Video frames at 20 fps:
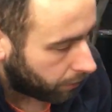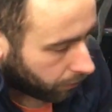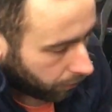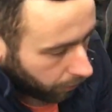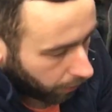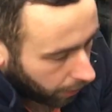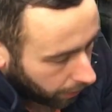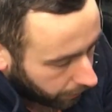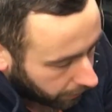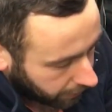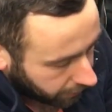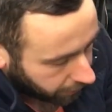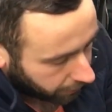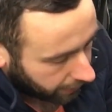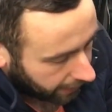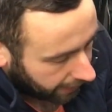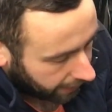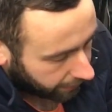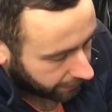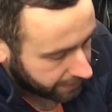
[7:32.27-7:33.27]
what I want to do
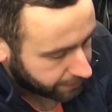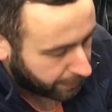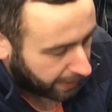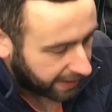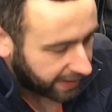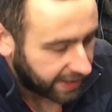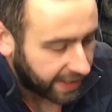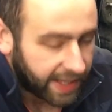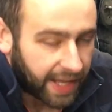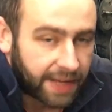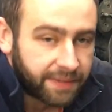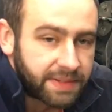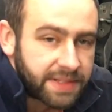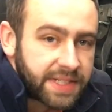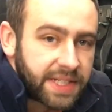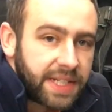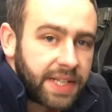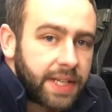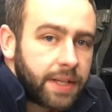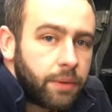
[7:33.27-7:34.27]
now is paint the
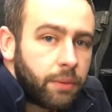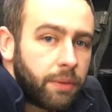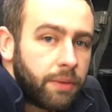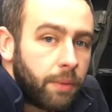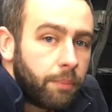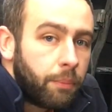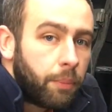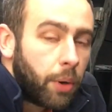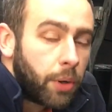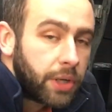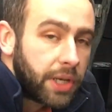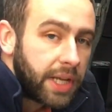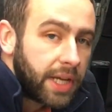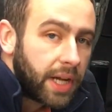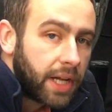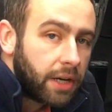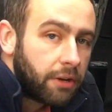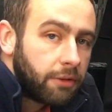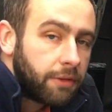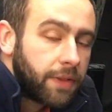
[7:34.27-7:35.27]
cavity with the body
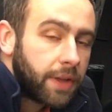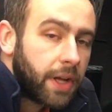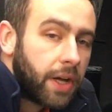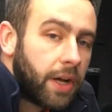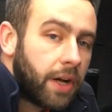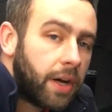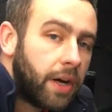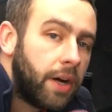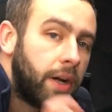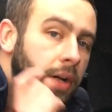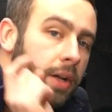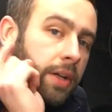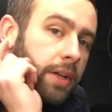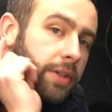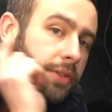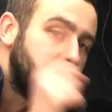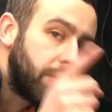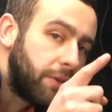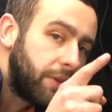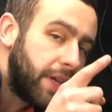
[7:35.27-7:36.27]
colour of the car.
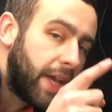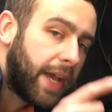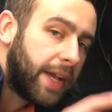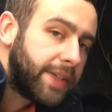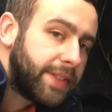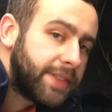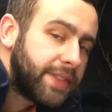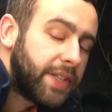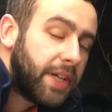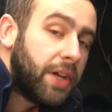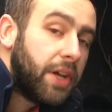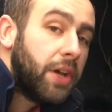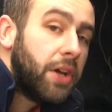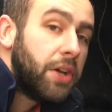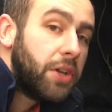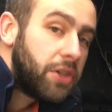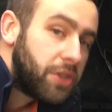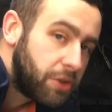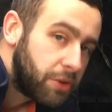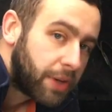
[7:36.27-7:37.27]
So yes,
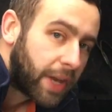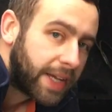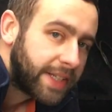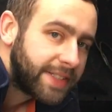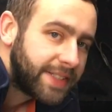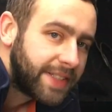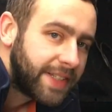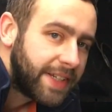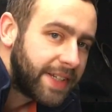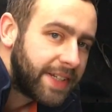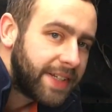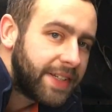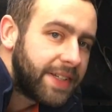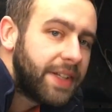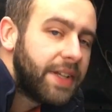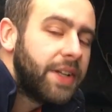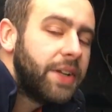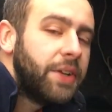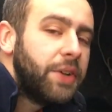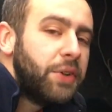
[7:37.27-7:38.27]
you guessed it,
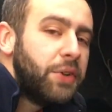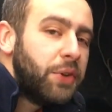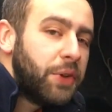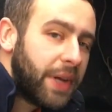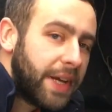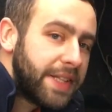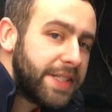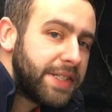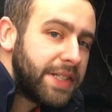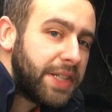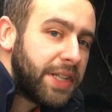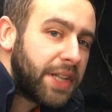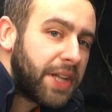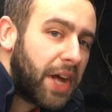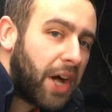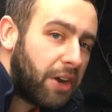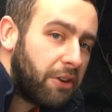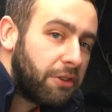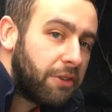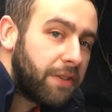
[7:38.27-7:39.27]
you get to see the
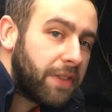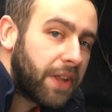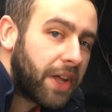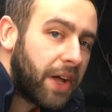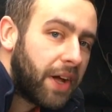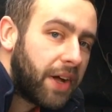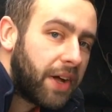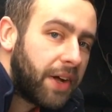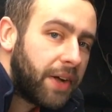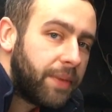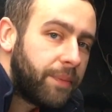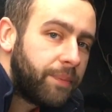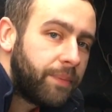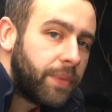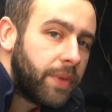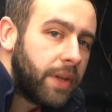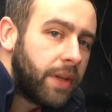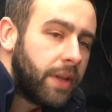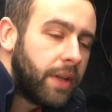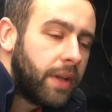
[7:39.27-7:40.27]
colour of the car.
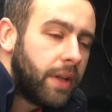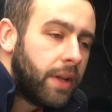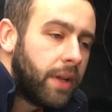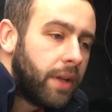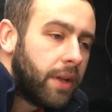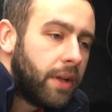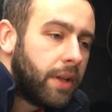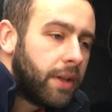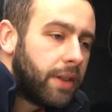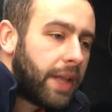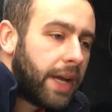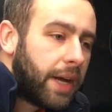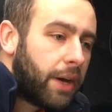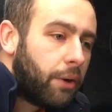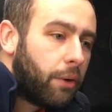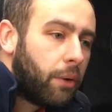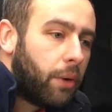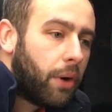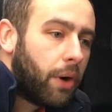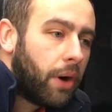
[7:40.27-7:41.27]

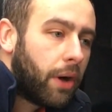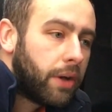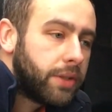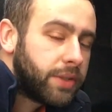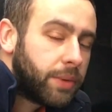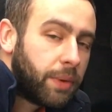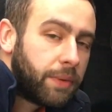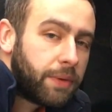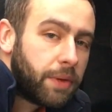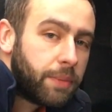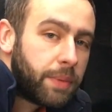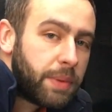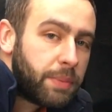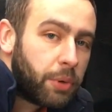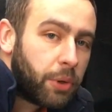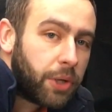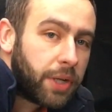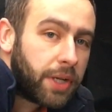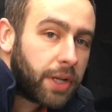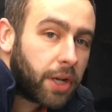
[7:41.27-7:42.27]
Now, some of you have been
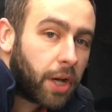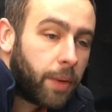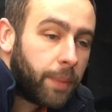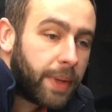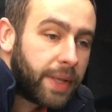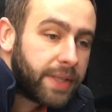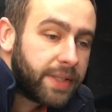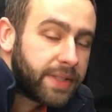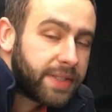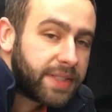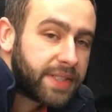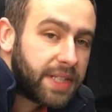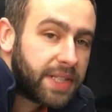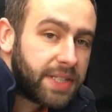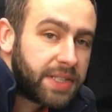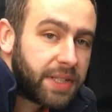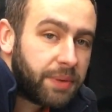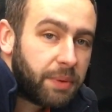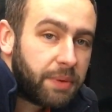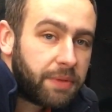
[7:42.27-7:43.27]
putting in the comments,
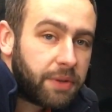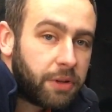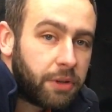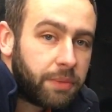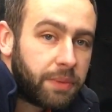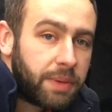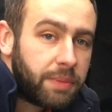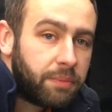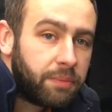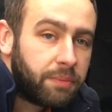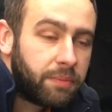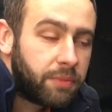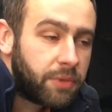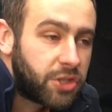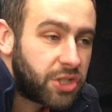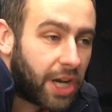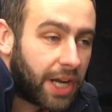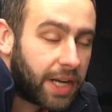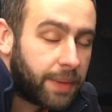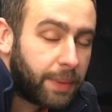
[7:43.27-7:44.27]
some of you have been
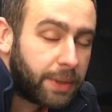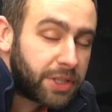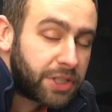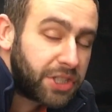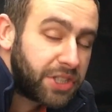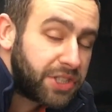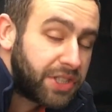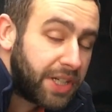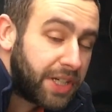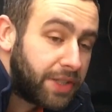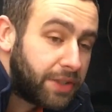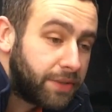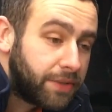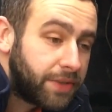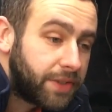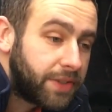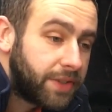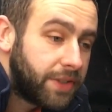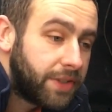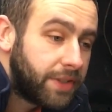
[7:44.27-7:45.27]
chatting amongst
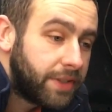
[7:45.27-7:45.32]
yourselves.